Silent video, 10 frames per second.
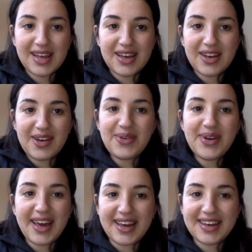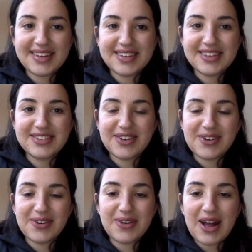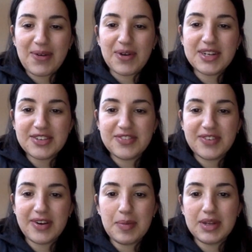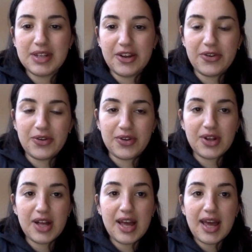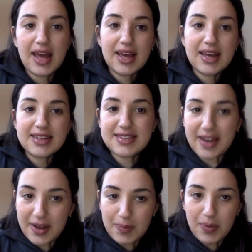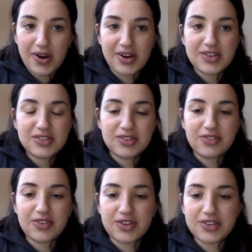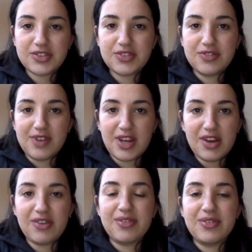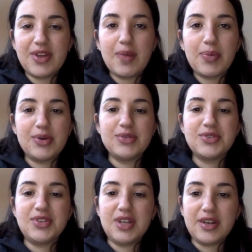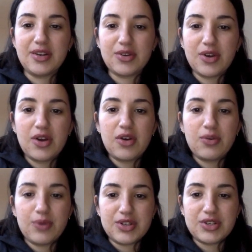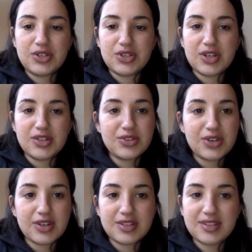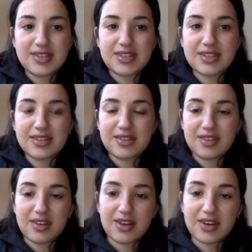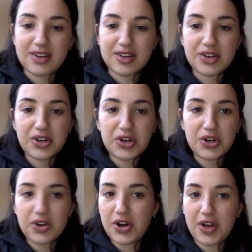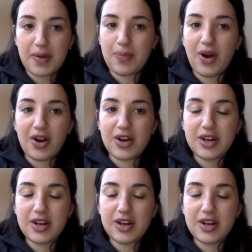Okay, so I wanted to film a little second part to the first video that I posted, which is just the cooking part.